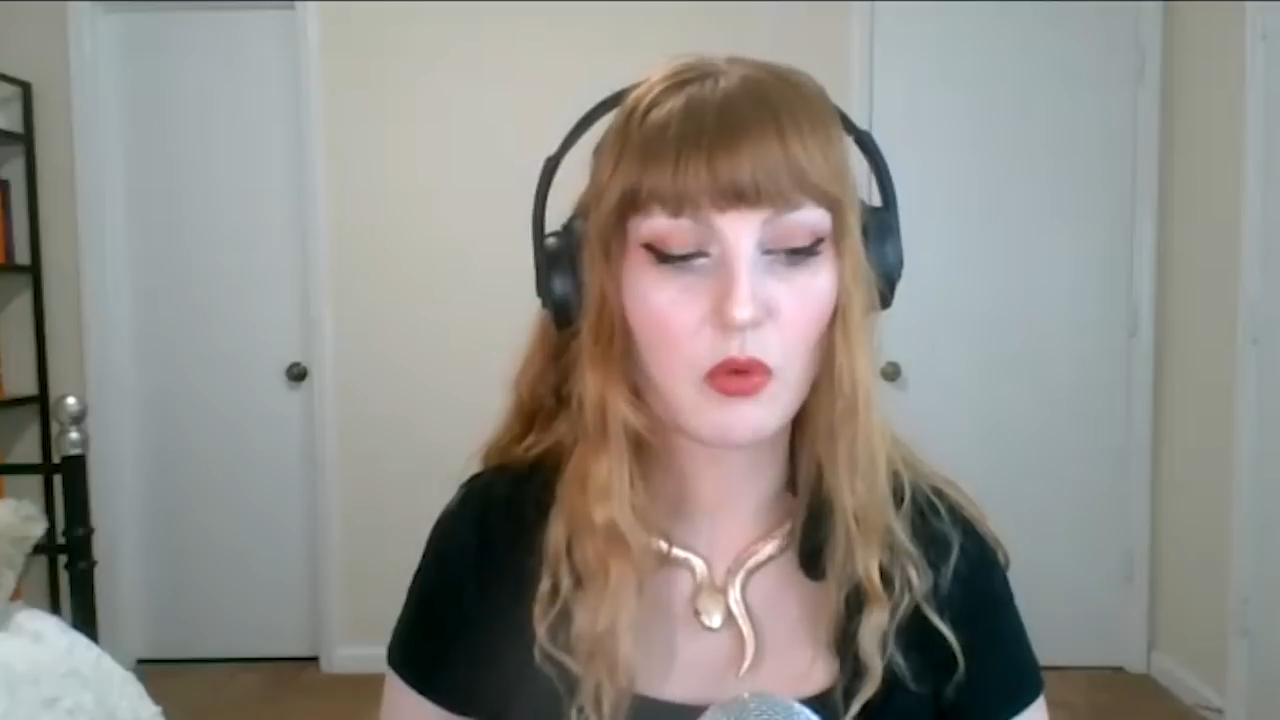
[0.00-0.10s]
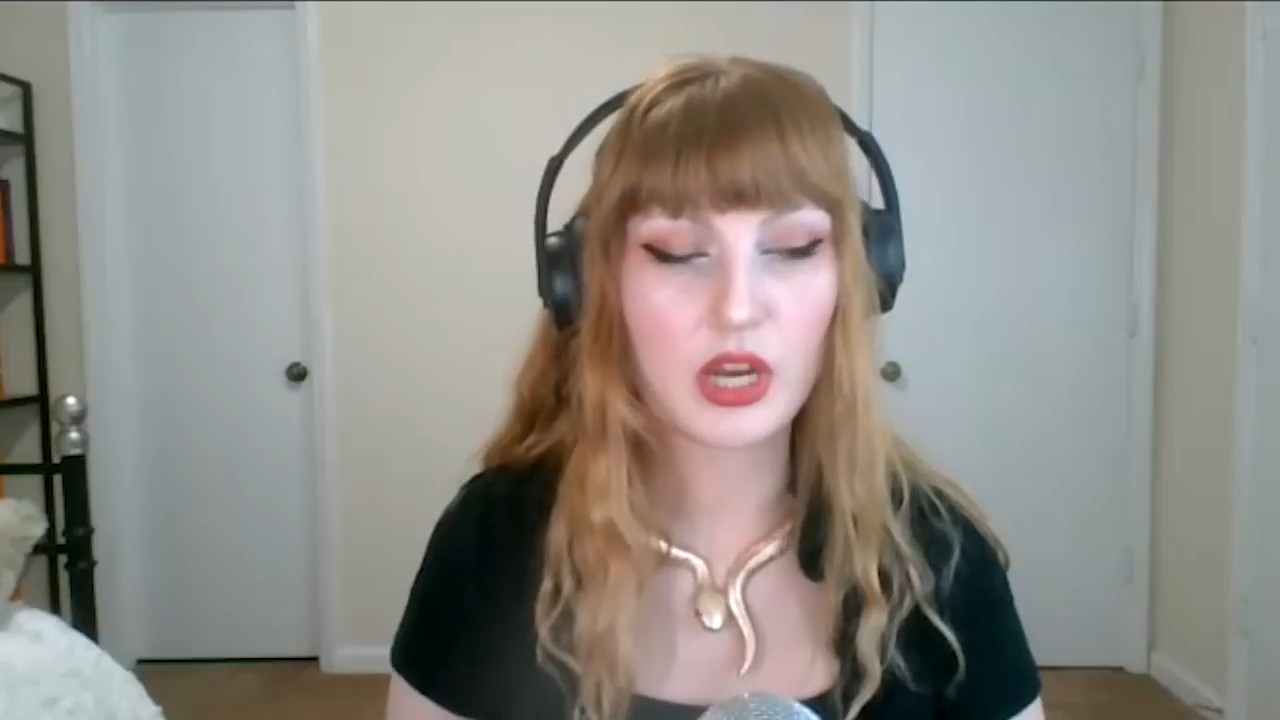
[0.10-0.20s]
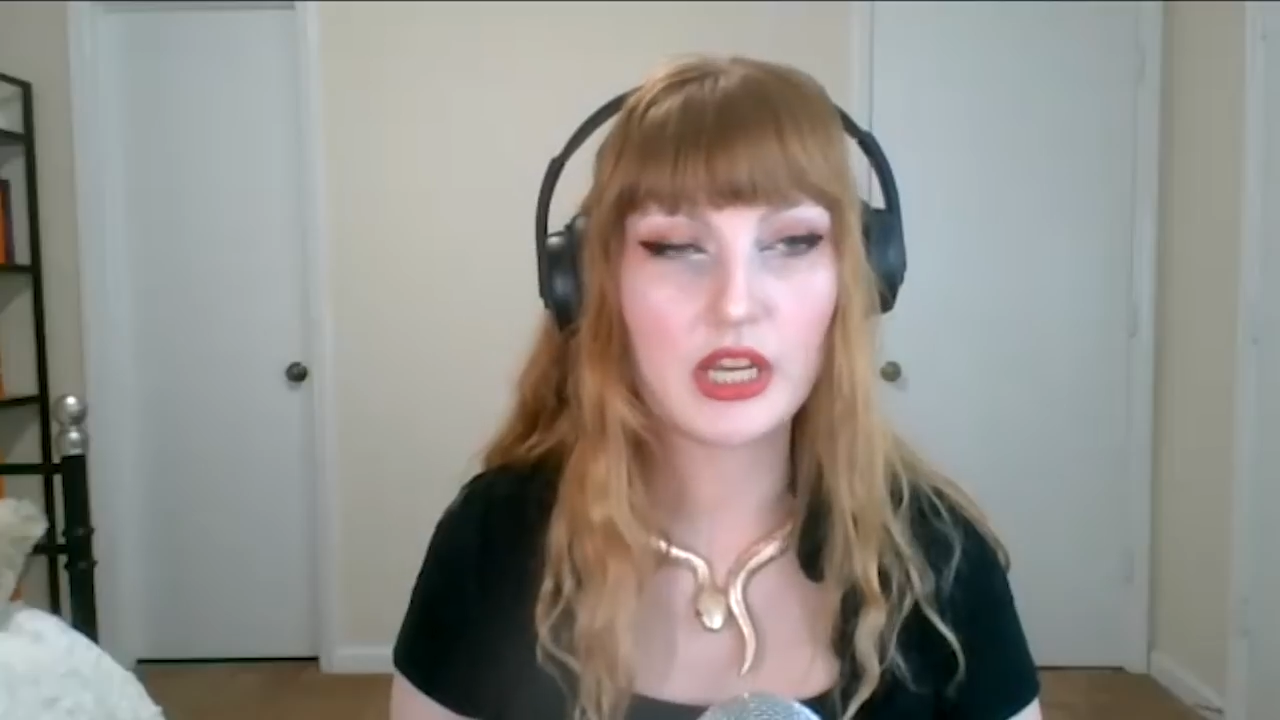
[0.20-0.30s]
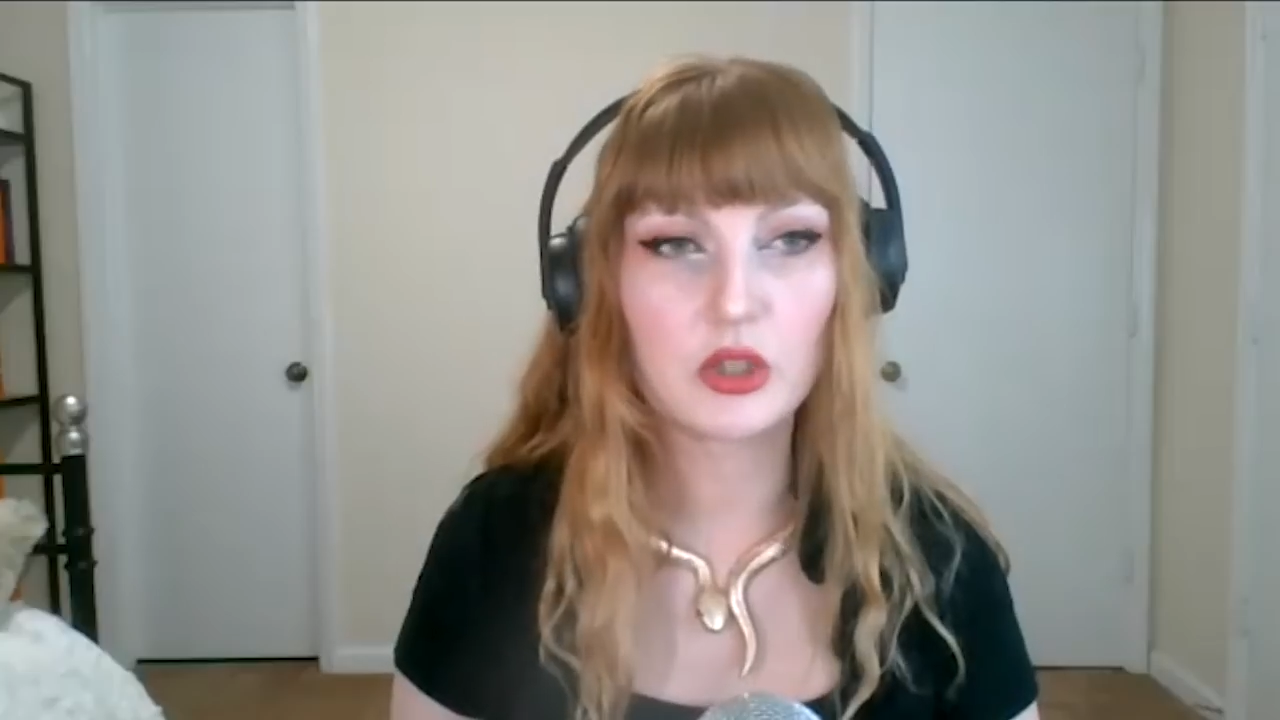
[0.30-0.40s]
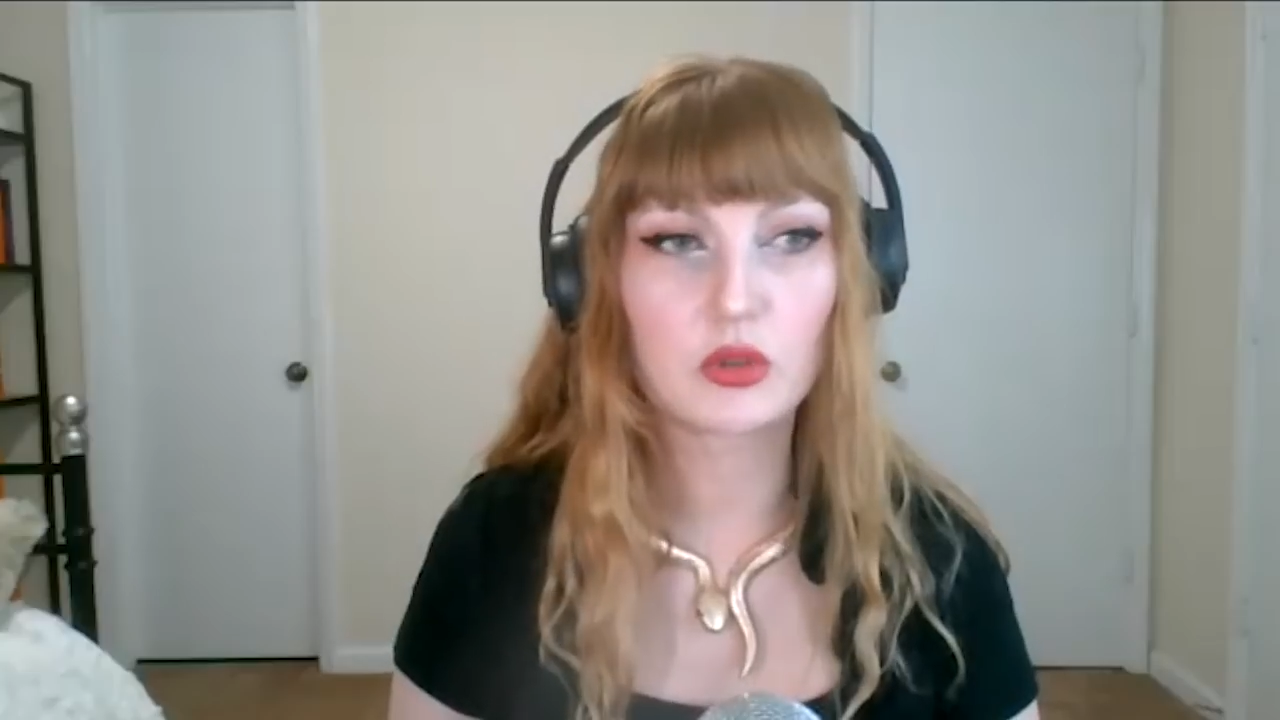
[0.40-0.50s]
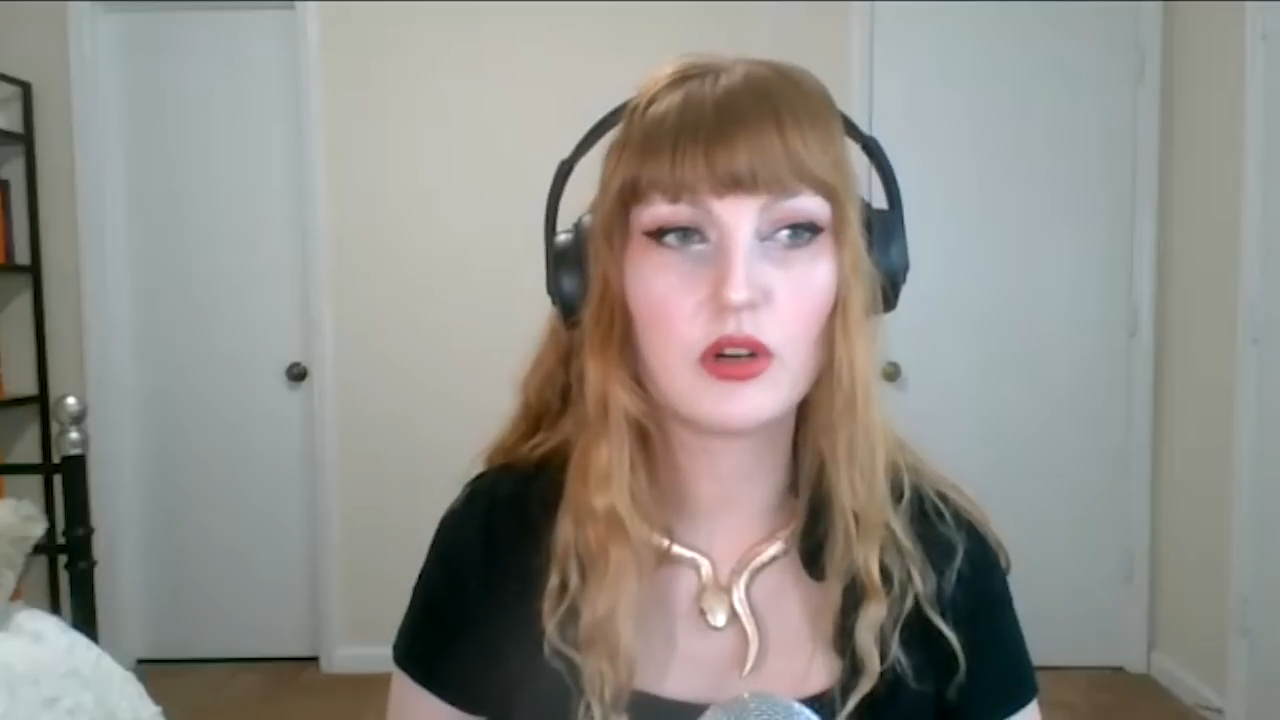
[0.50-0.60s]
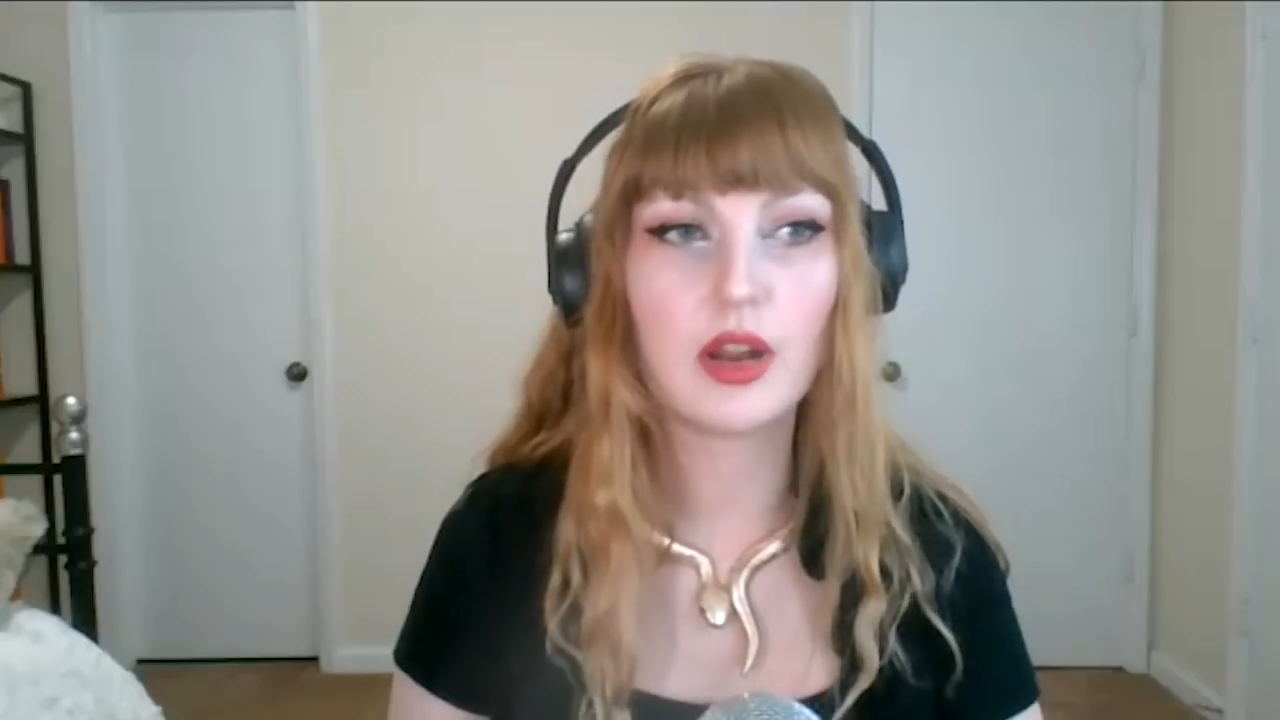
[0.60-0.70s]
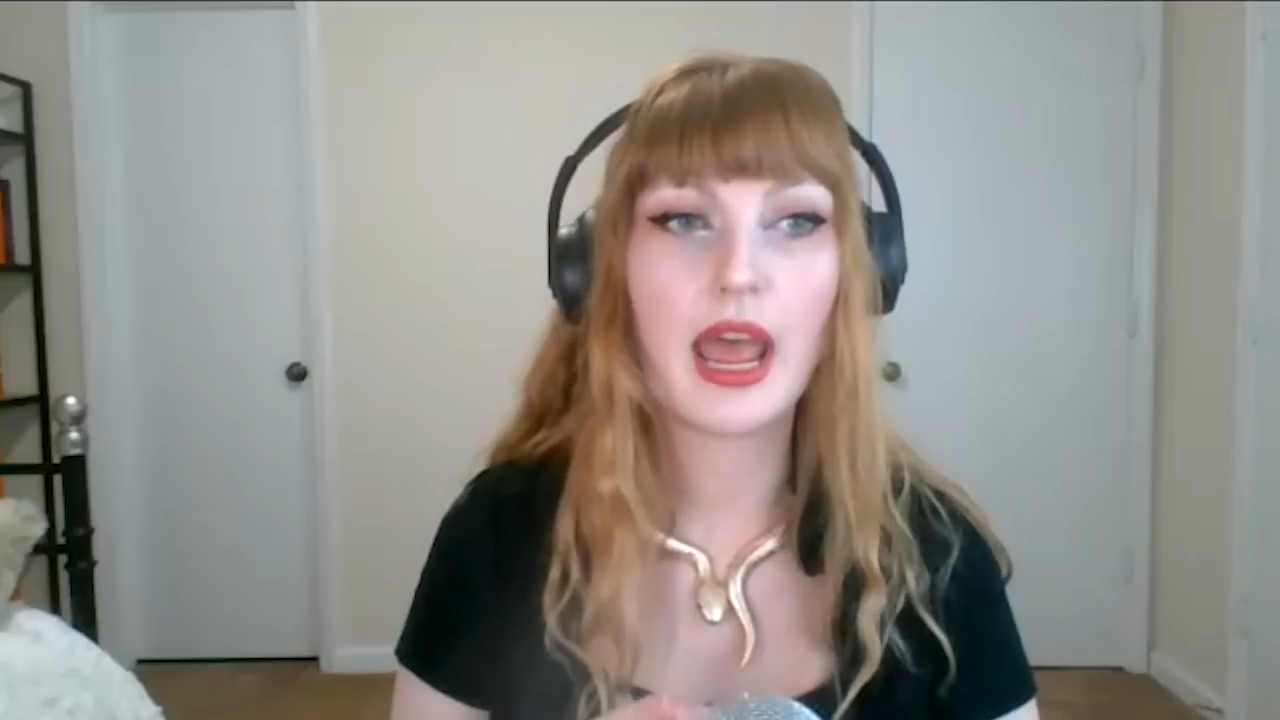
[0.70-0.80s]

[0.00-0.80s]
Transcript: where he drew